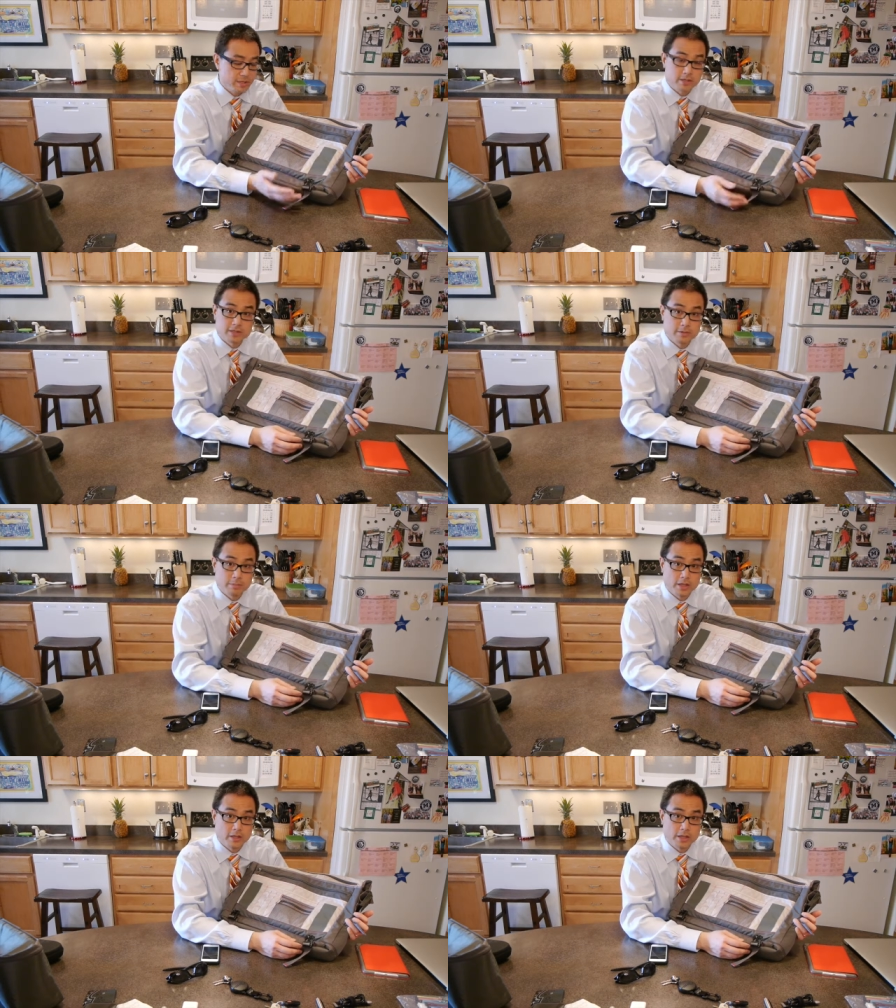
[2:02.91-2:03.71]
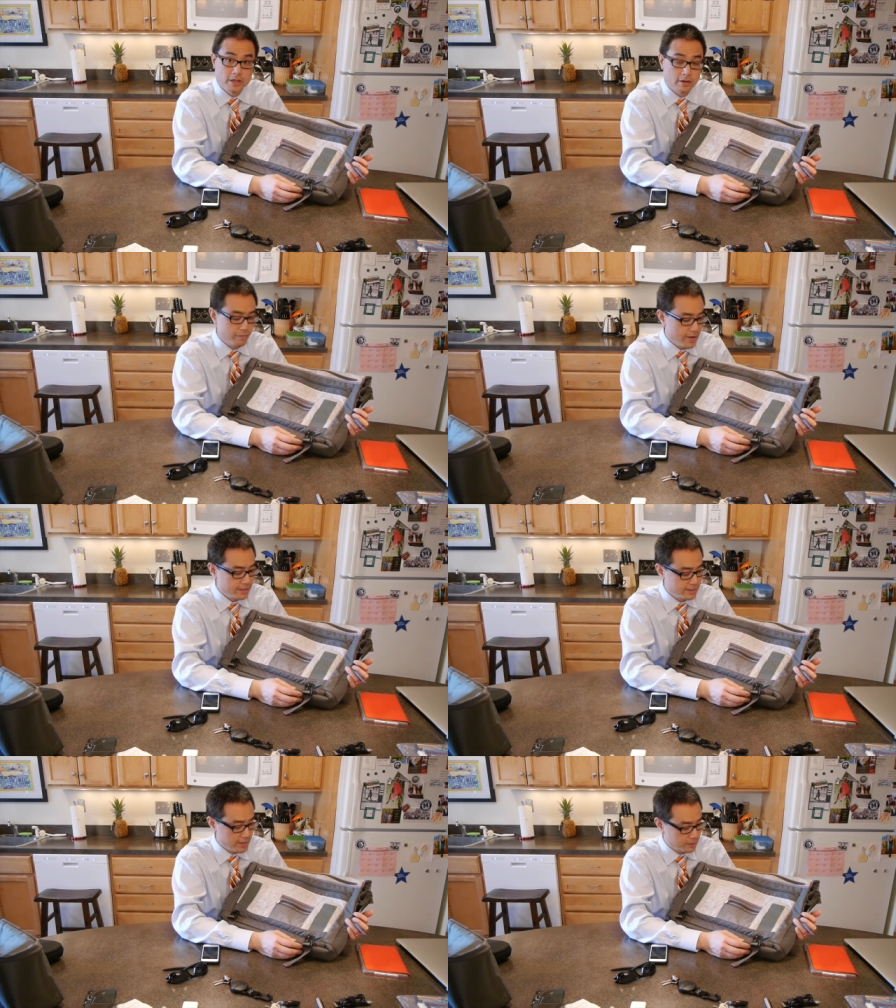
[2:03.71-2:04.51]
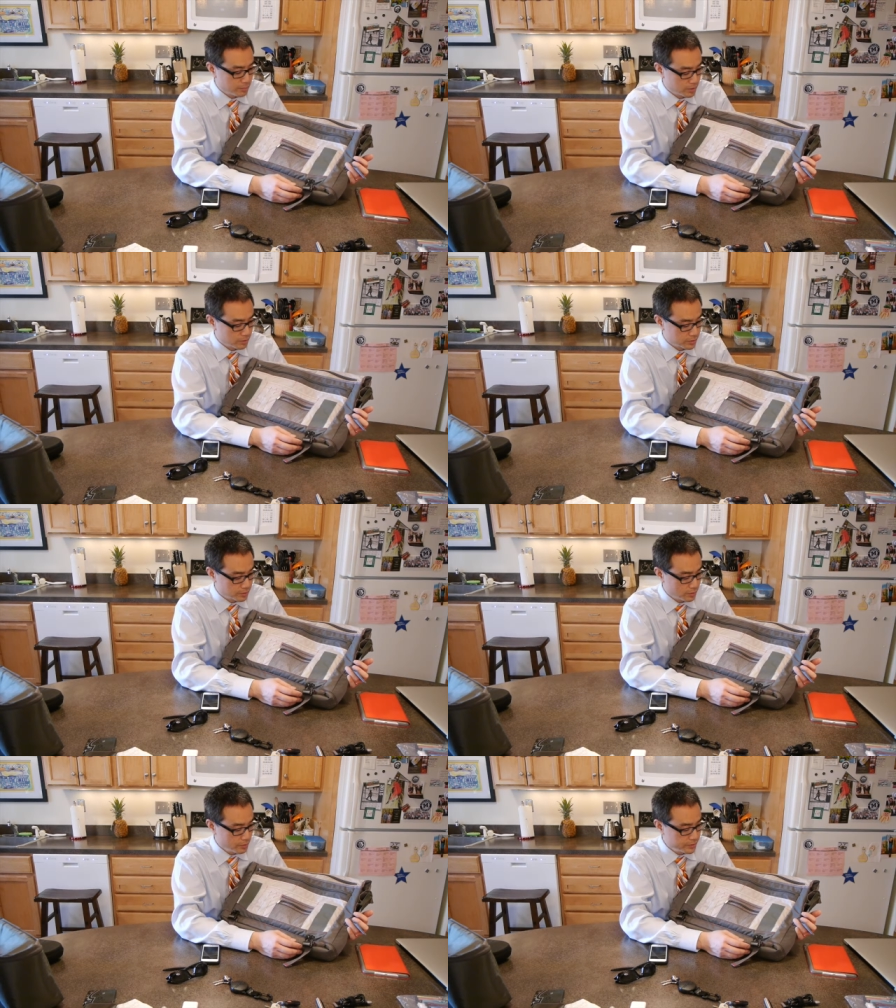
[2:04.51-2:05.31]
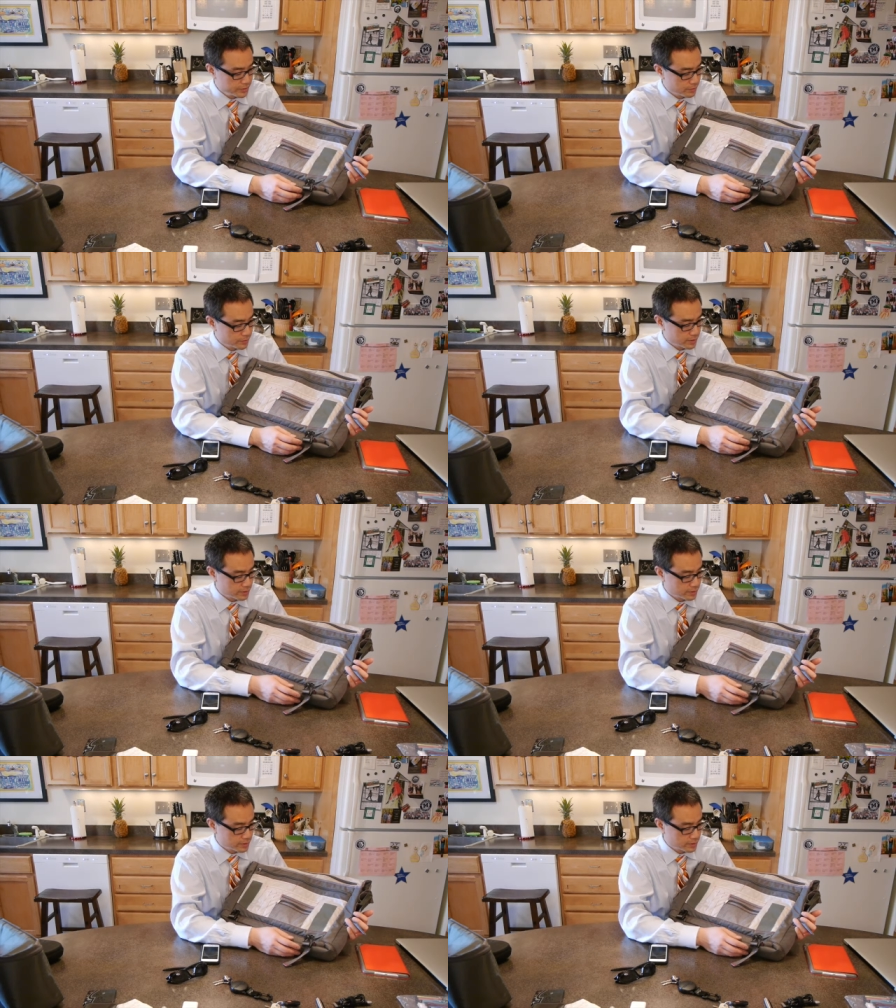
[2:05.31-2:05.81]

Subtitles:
to just simply click your Fastex buckles to hold this little thing